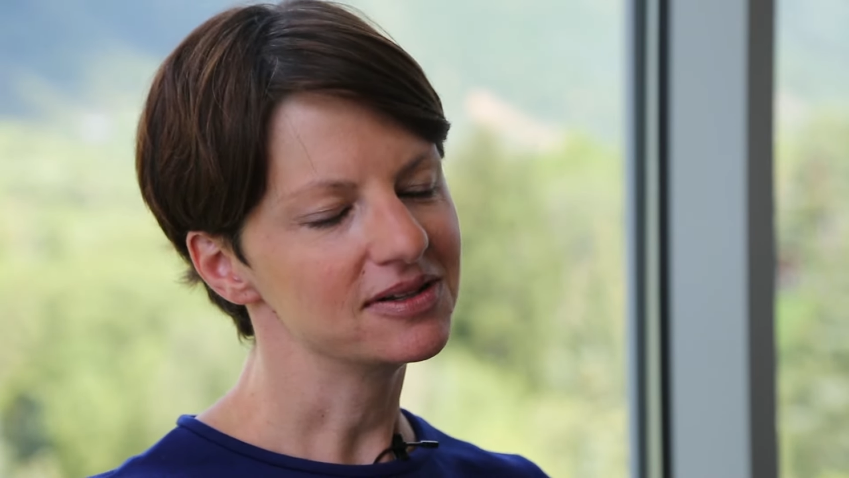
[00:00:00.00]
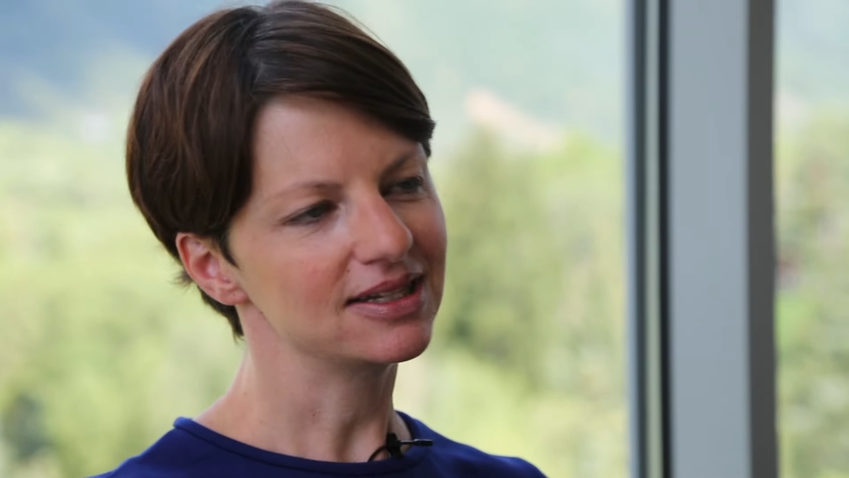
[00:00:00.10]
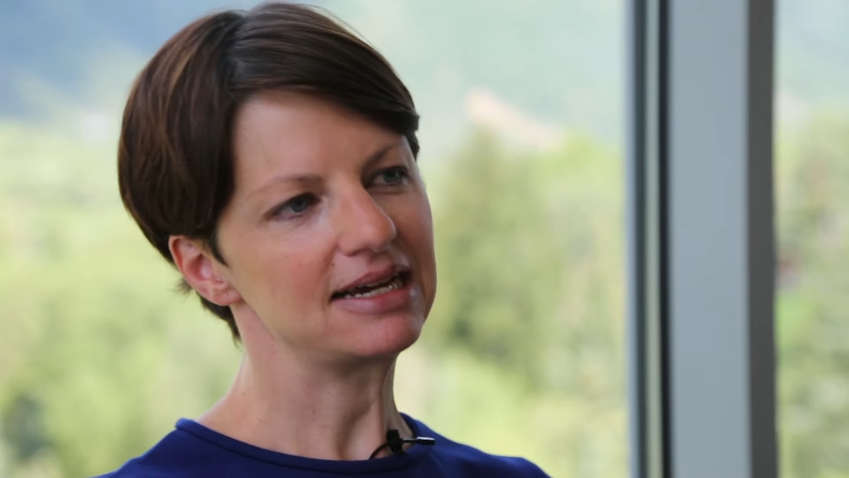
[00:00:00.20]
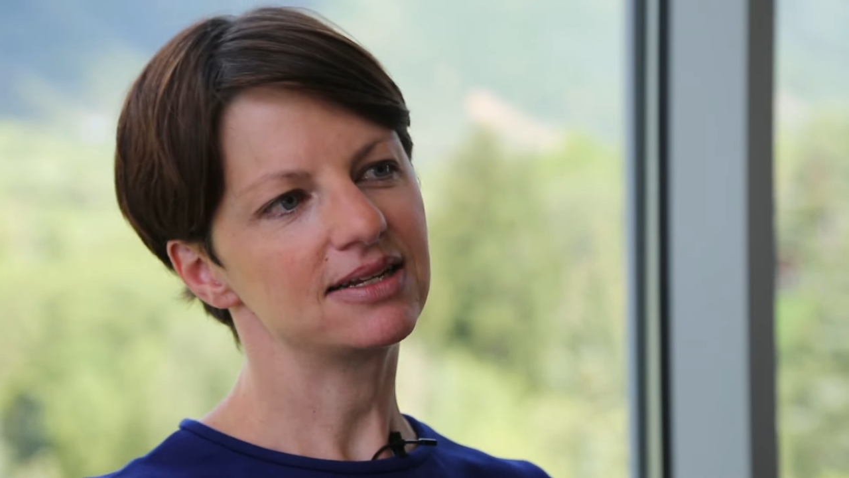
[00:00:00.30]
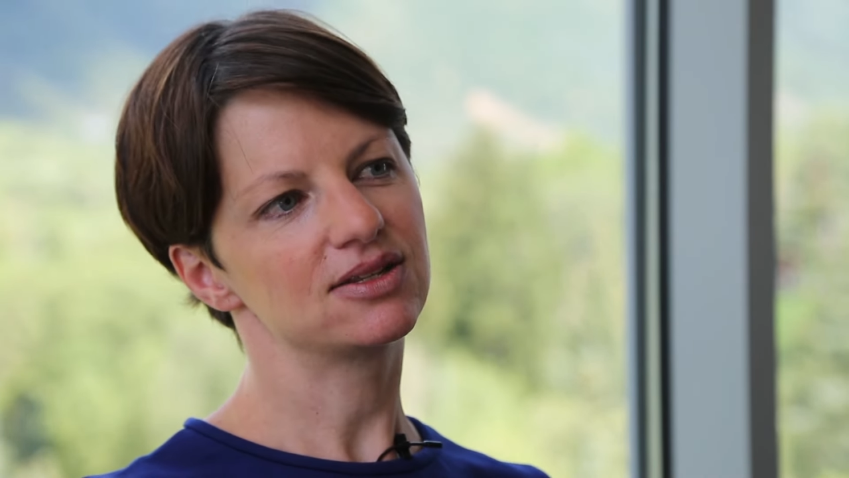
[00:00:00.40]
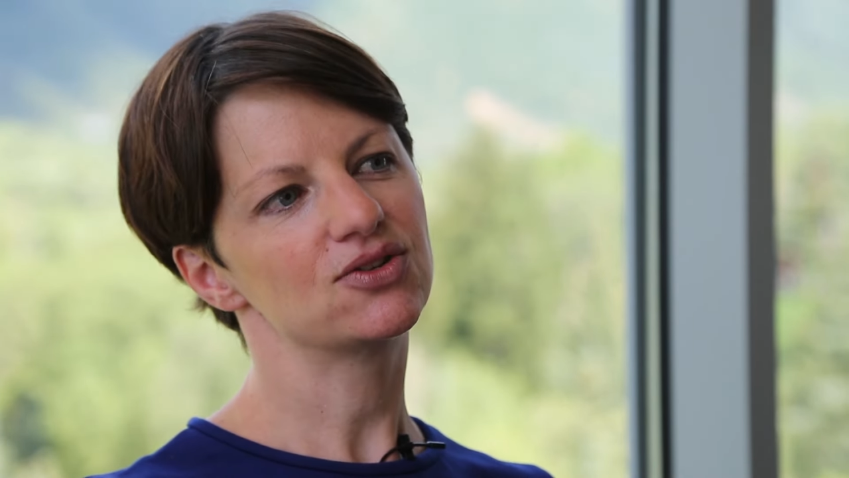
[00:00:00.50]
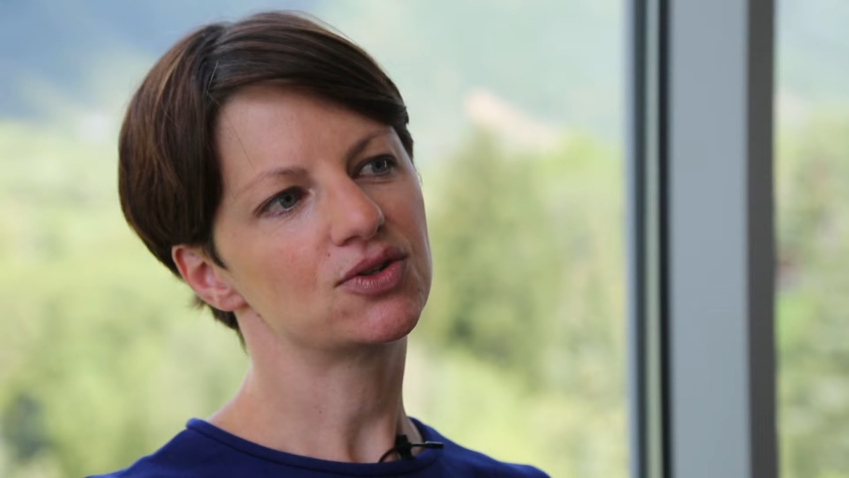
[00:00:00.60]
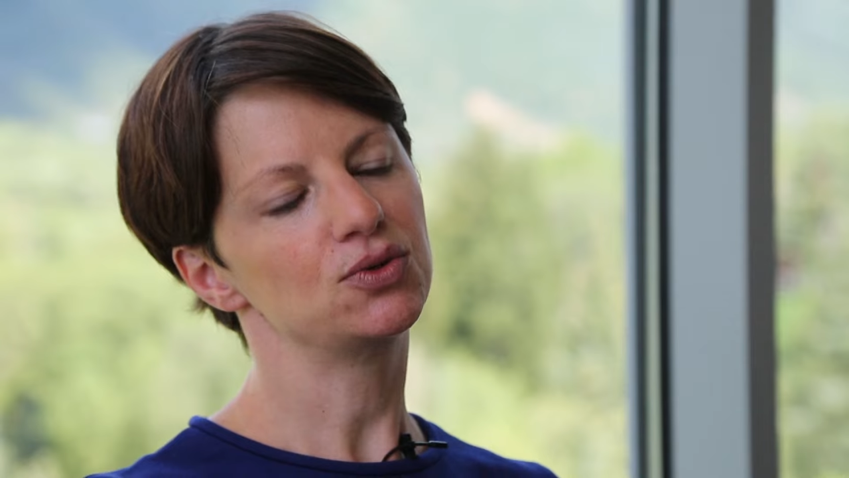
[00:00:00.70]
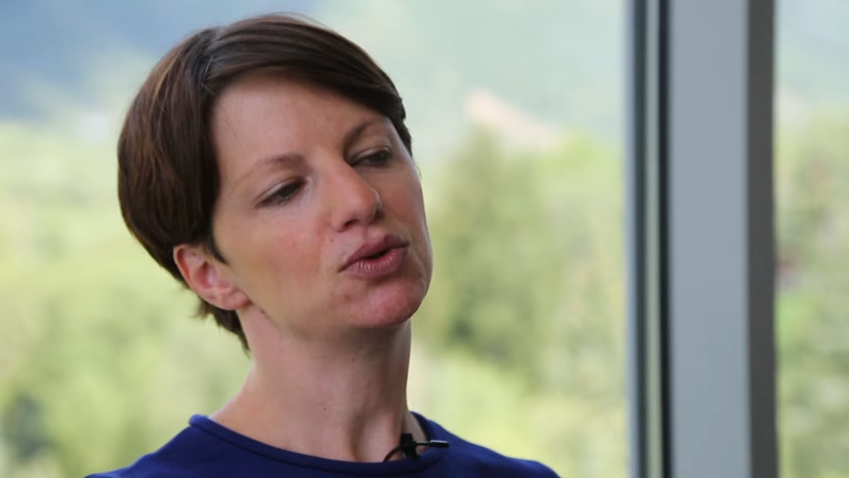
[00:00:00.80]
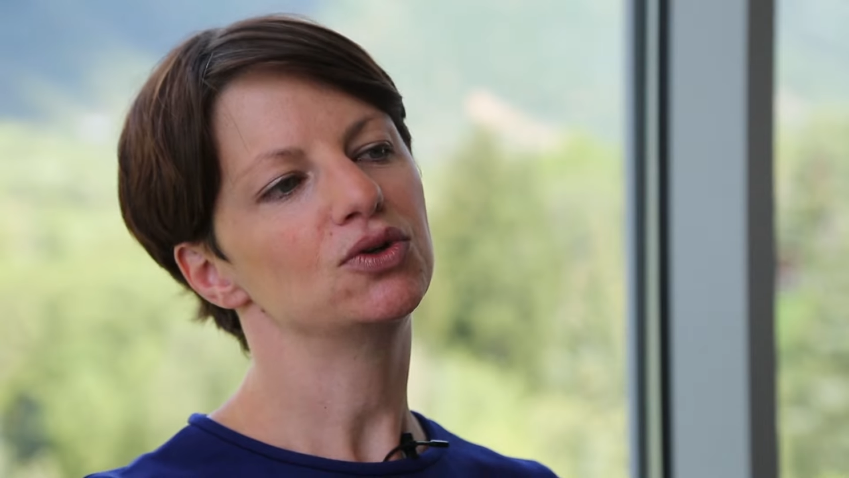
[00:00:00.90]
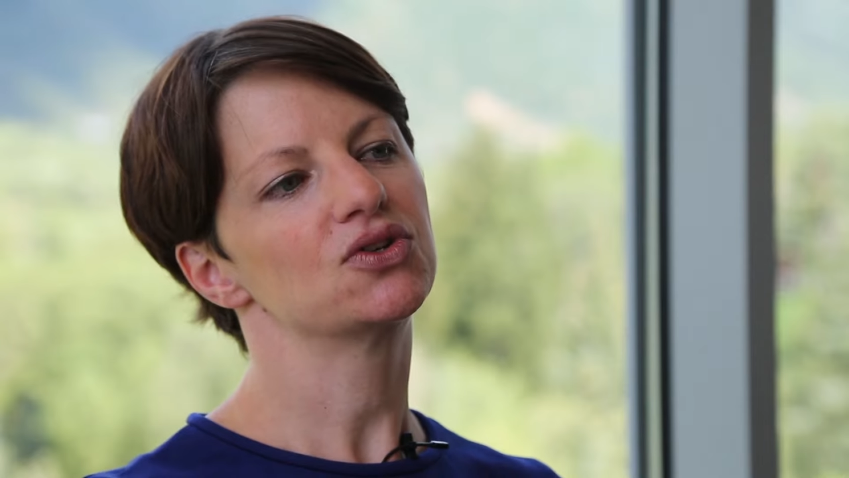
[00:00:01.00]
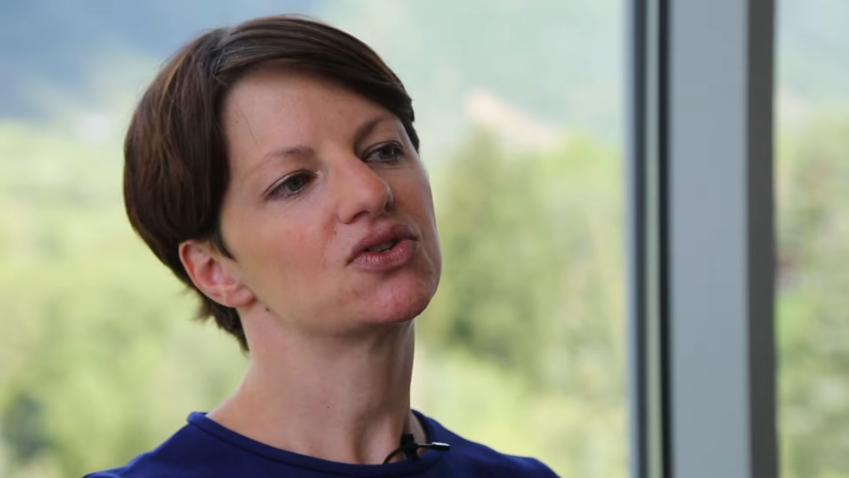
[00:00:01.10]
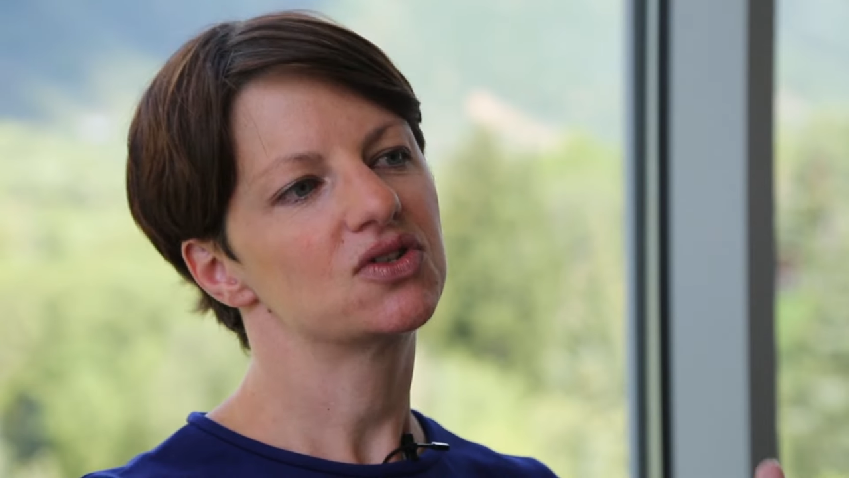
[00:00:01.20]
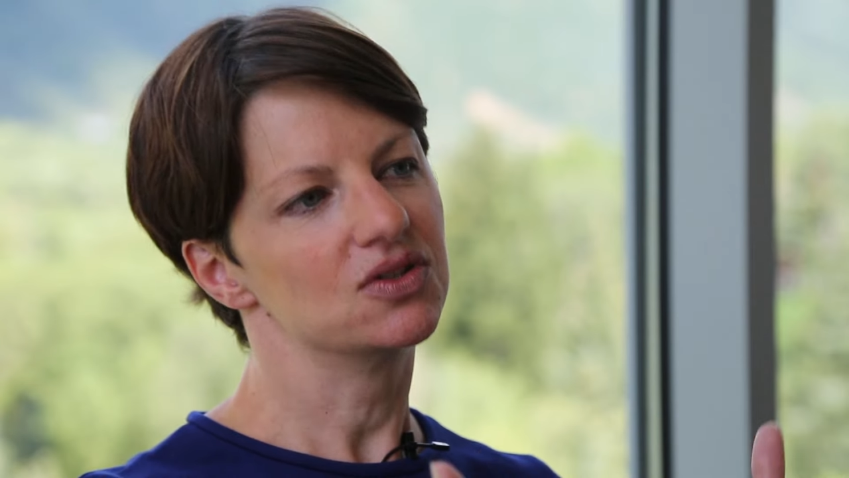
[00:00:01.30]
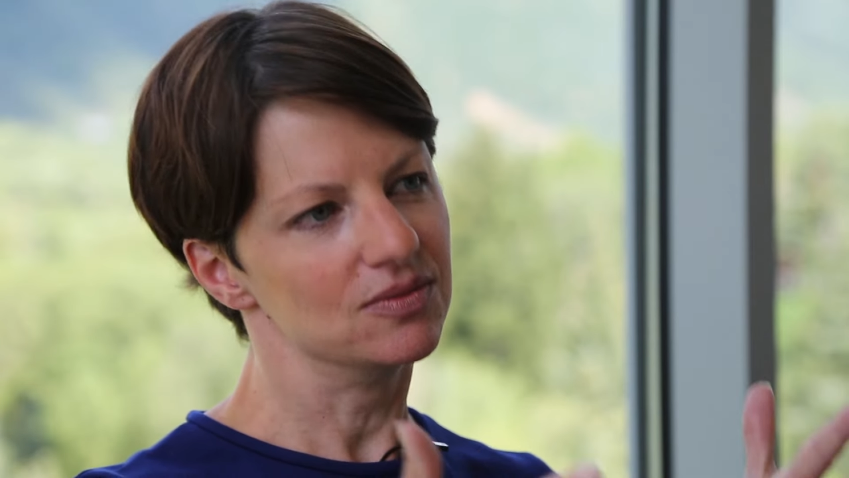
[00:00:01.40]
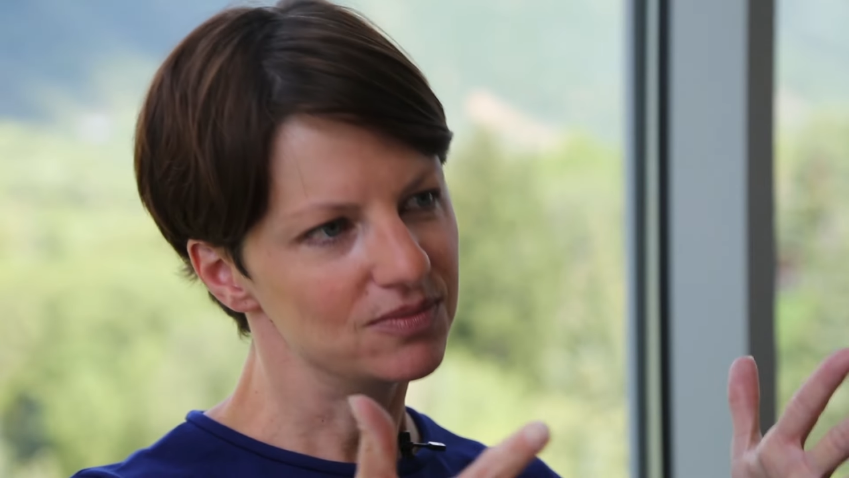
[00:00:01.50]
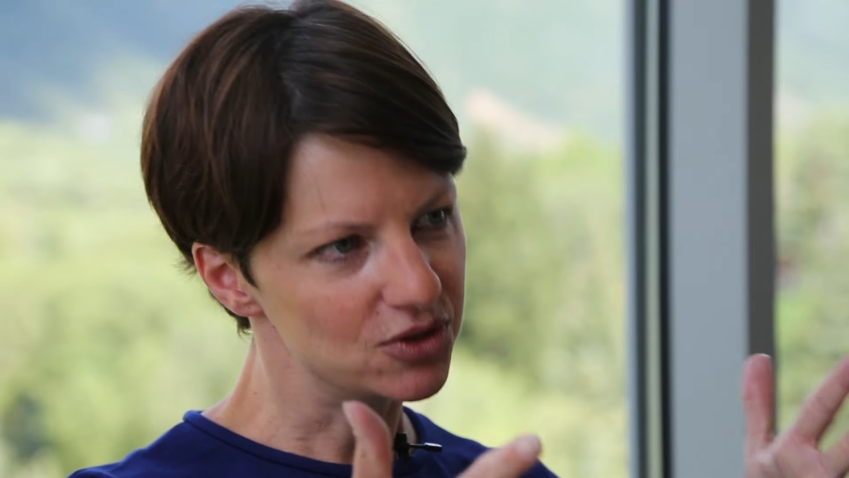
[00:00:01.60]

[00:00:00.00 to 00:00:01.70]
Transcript: let the schools